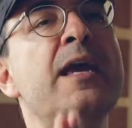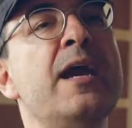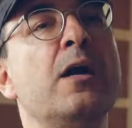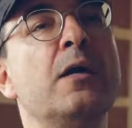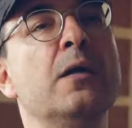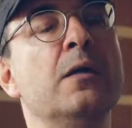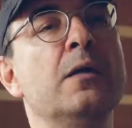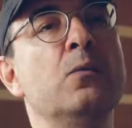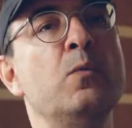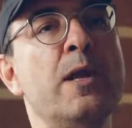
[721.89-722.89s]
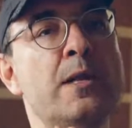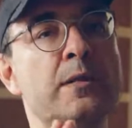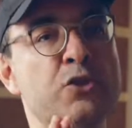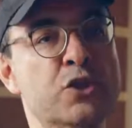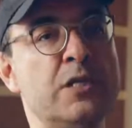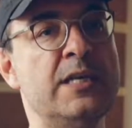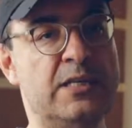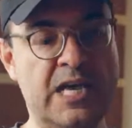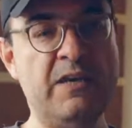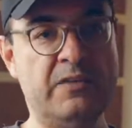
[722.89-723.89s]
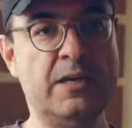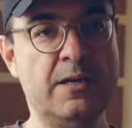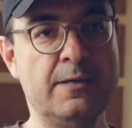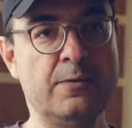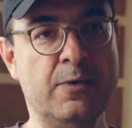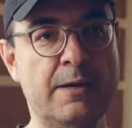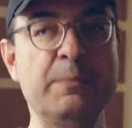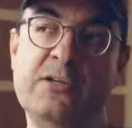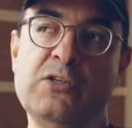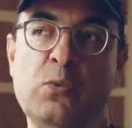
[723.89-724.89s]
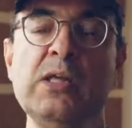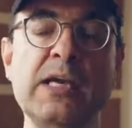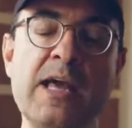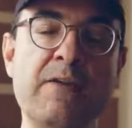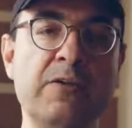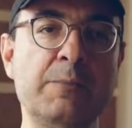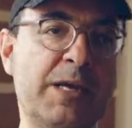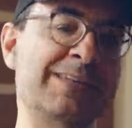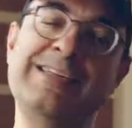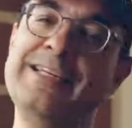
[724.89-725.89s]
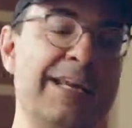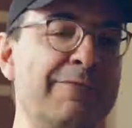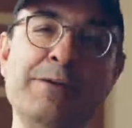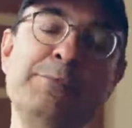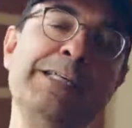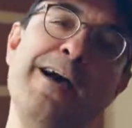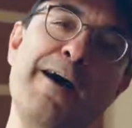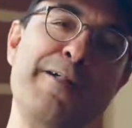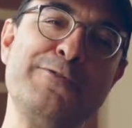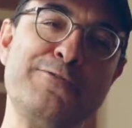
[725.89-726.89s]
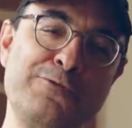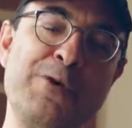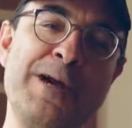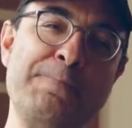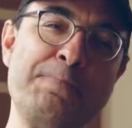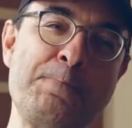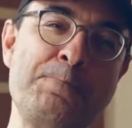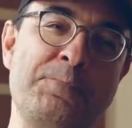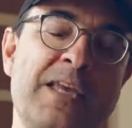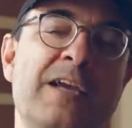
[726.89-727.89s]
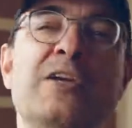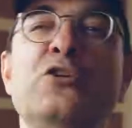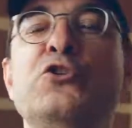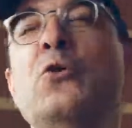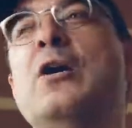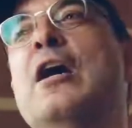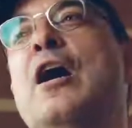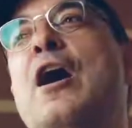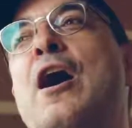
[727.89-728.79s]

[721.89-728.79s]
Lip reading: there when the shit gets heavy. Right? Because it will get heavy, because it inevitably does, right? So